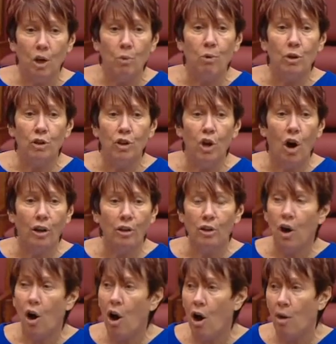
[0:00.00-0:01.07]
would not
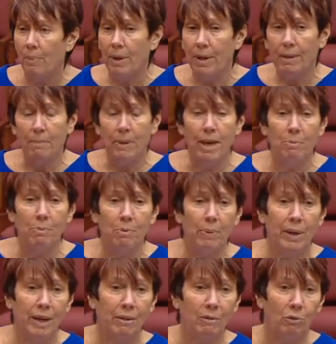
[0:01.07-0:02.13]
cop people being